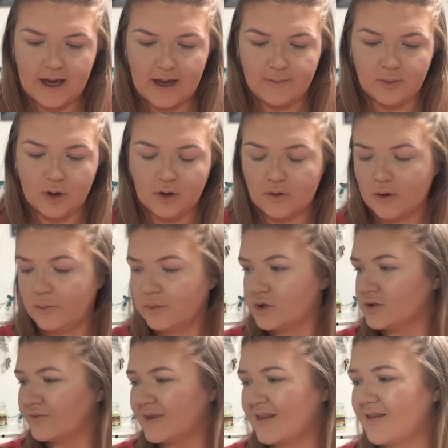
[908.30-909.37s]
I'm going to go in with
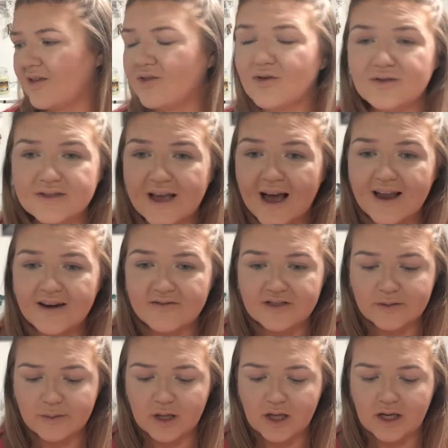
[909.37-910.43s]
something that looks kind of
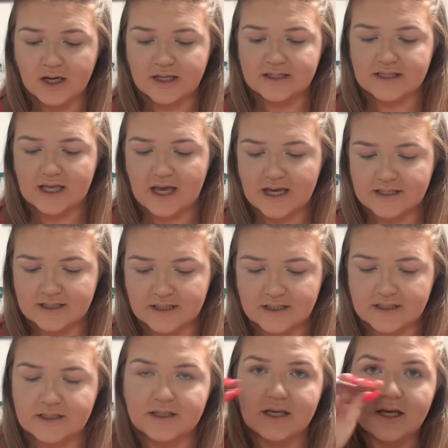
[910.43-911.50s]
similar, and it's the
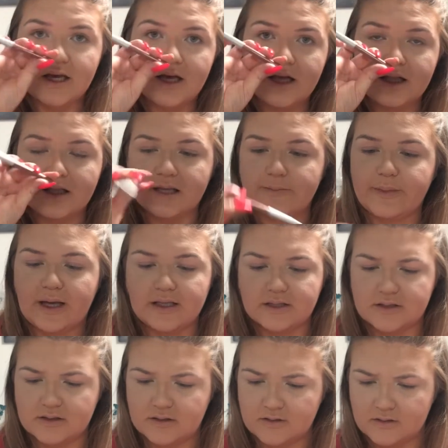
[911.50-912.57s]
Essence lip
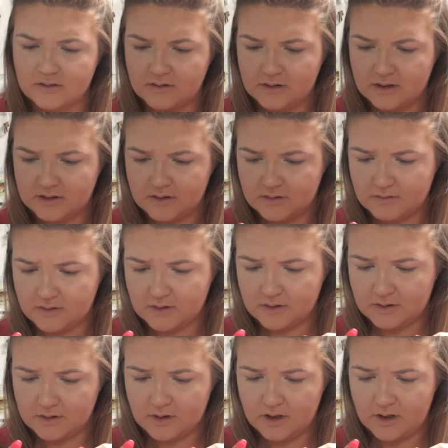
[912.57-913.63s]
pencil, I don't know what
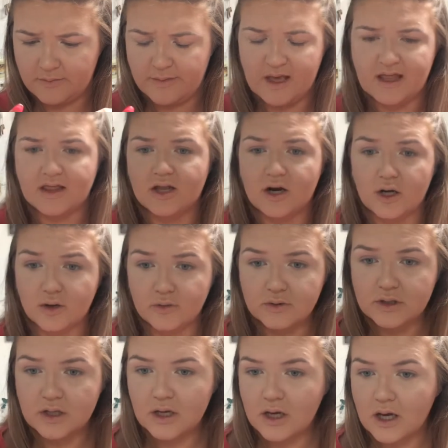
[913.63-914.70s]
colour, in the
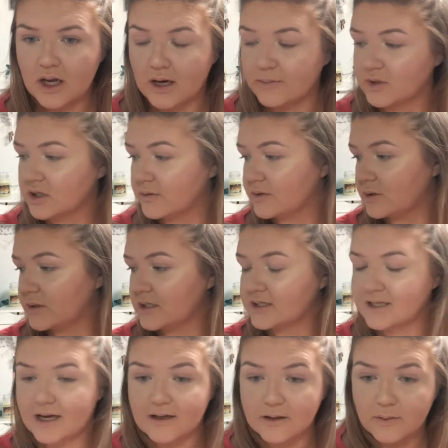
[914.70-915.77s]
nude, and I'm just going to be doing
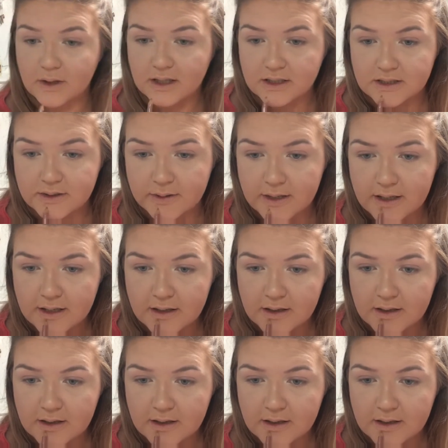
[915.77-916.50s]
exactly what he's doing.